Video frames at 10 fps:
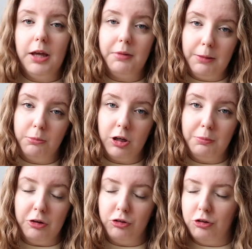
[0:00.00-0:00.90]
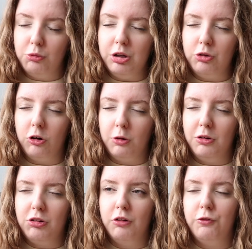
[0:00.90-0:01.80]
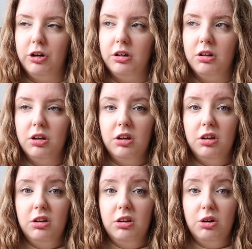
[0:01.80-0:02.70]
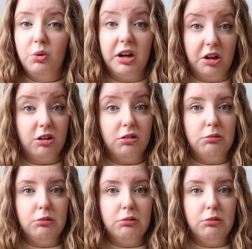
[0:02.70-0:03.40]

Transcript: I will keep loving my church. We talked about suffering quite a